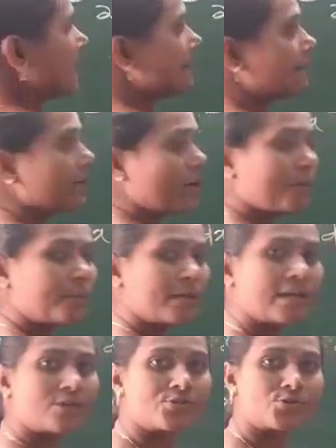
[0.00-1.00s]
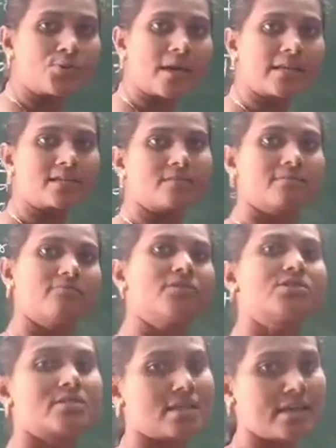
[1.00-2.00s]
derivative of e raised to x,
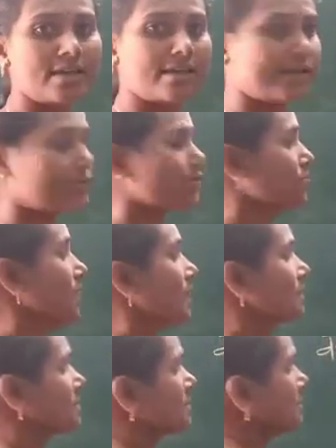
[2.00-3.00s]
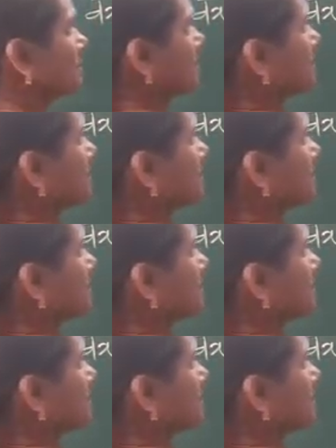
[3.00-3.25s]
which is e raised to x.